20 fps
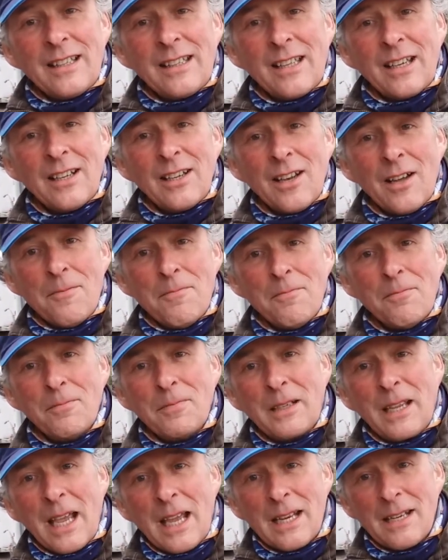the
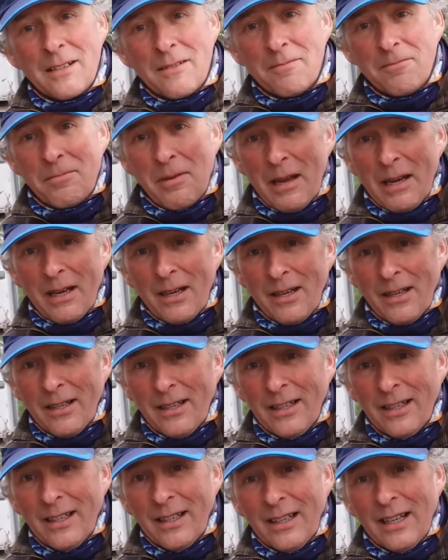lump getting bigger
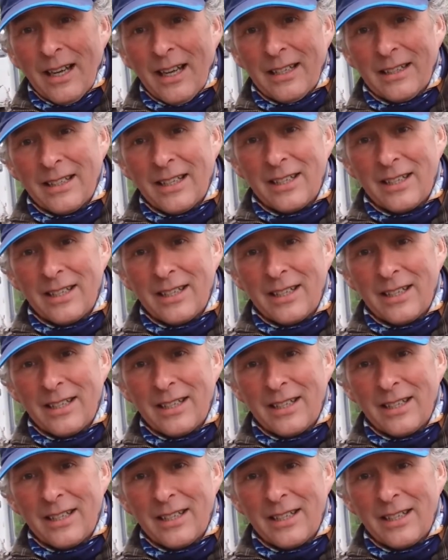and